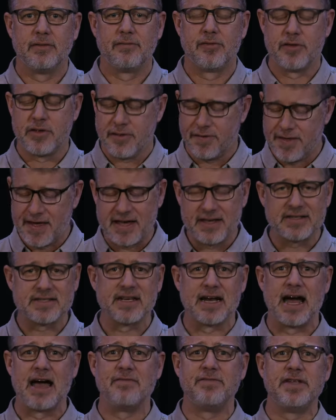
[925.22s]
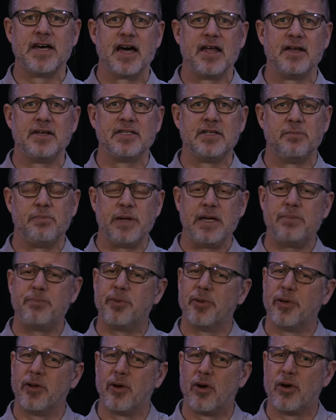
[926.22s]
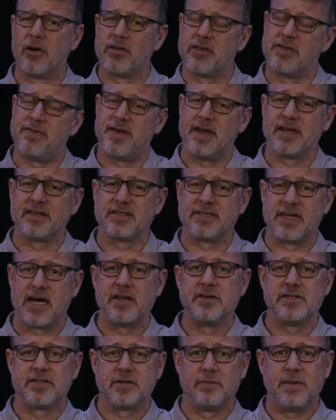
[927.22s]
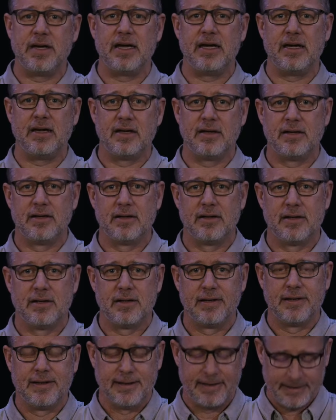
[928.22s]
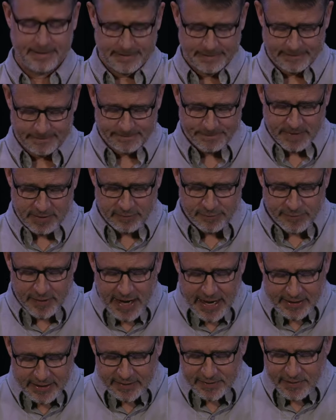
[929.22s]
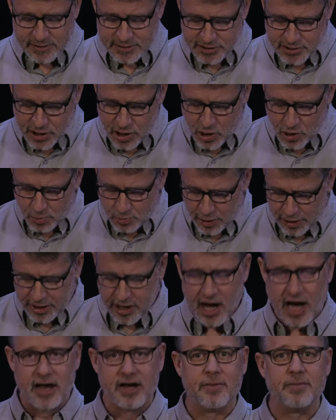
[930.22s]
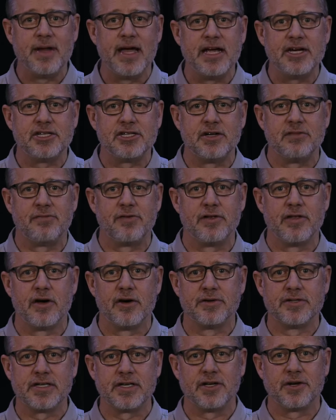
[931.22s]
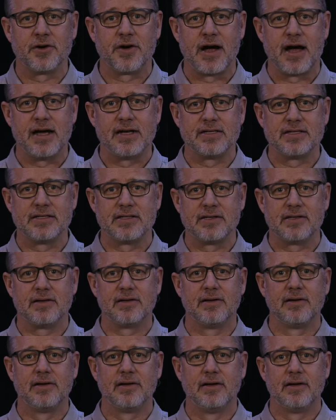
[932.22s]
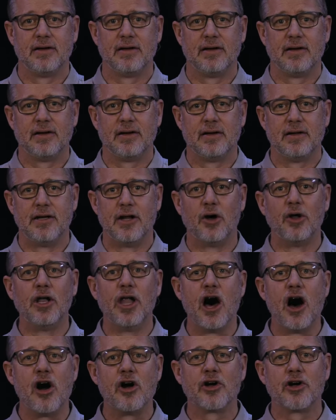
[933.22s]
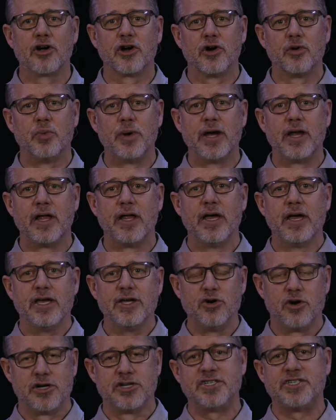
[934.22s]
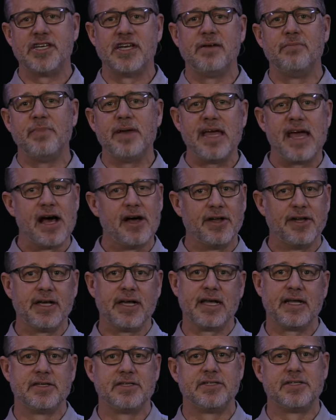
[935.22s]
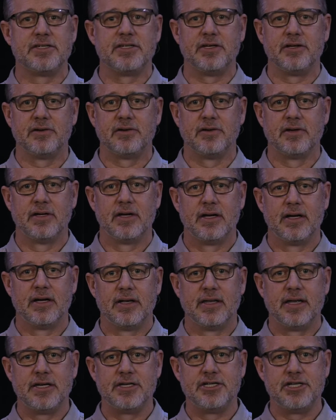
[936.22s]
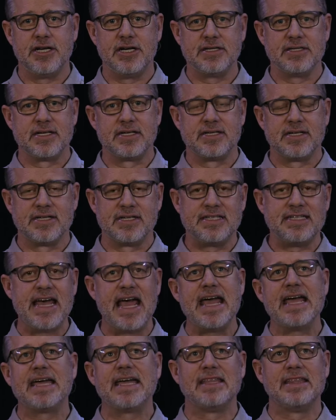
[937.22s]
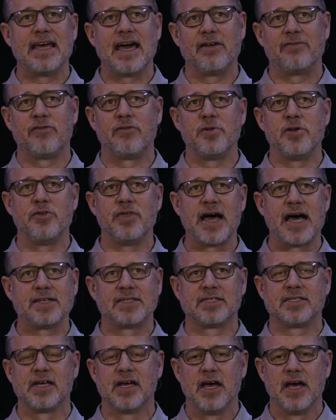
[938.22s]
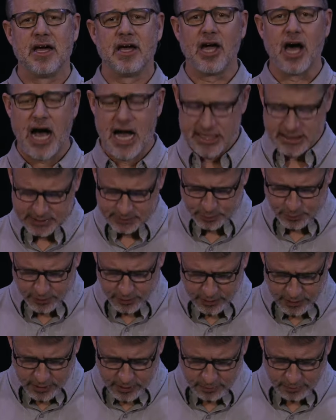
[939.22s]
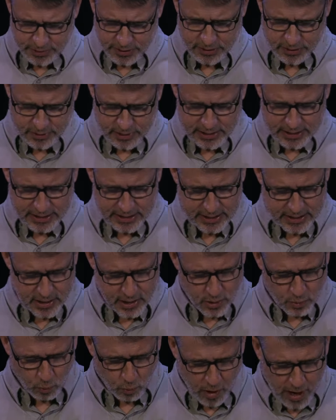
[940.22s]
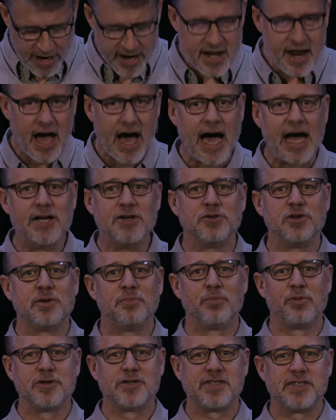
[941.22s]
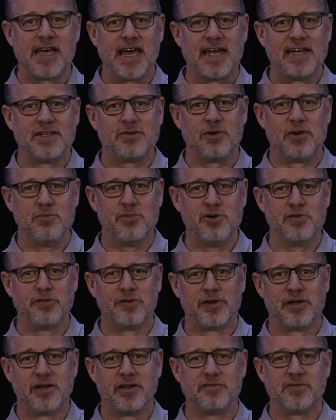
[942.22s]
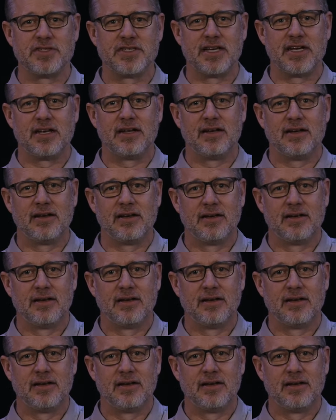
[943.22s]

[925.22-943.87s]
for the things that I've done to people or the things done to me. And finally, there's no more condemnation for those in Christ. No longer will your sin be held against you, that Jesus has taken that from you. That's gospel purity 100% removal of sin.